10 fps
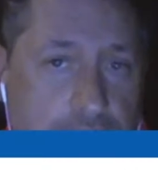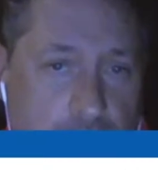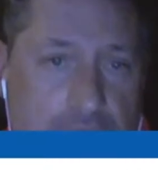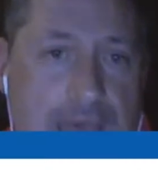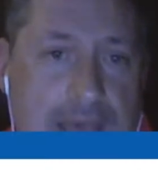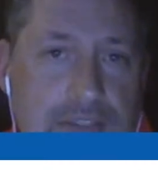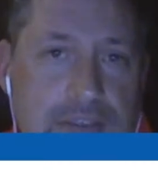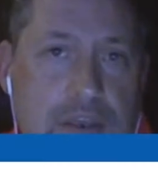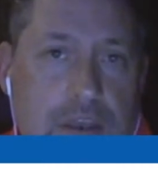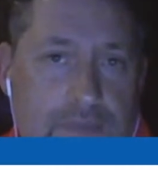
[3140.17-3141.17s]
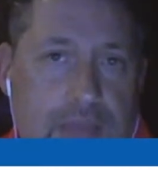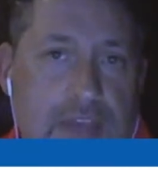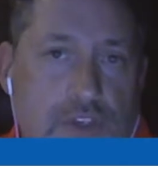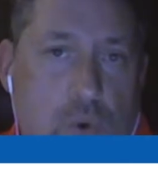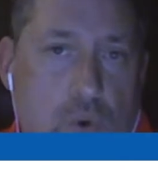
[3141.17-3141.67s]
the glass of
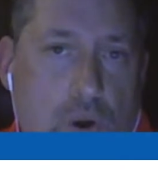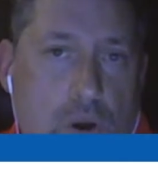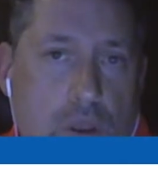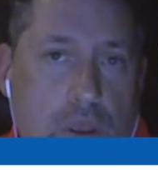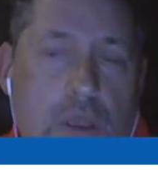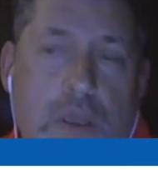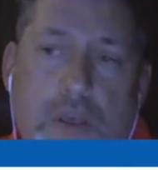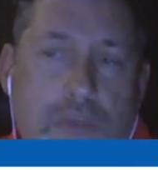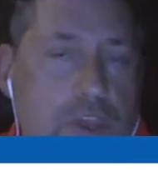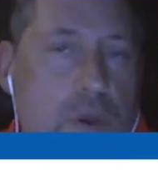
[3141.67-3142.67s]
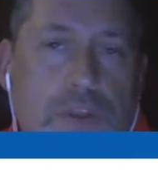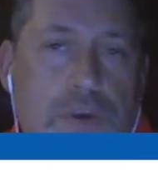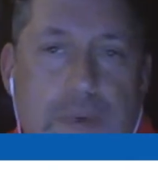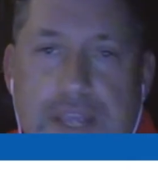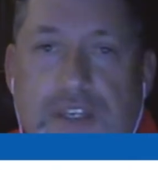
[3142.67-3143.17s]
that door, the
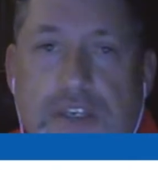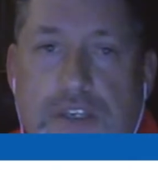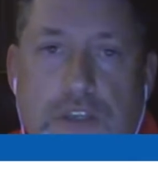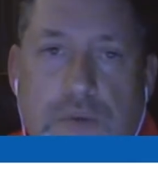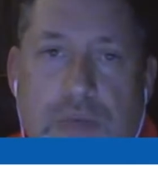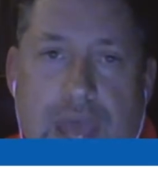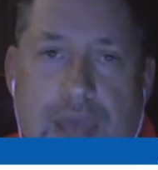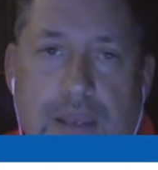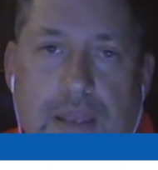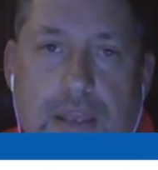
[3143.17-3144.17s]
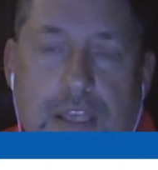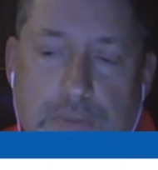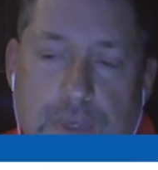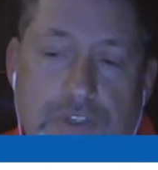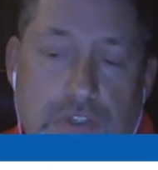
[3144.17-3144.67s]
only reason to do that
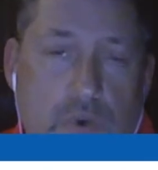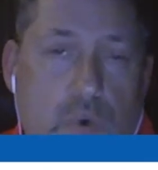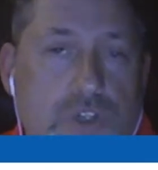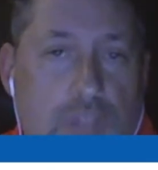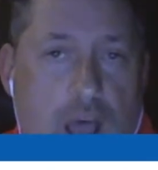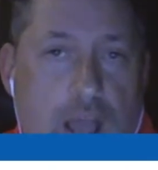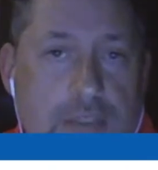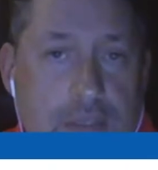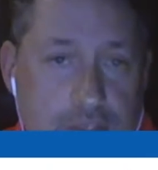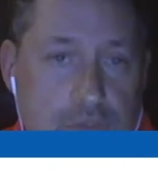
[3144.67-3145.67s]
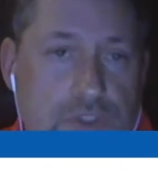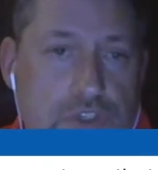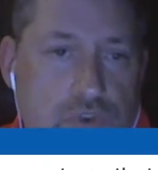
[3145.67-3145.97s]
is because the door's locked. This was a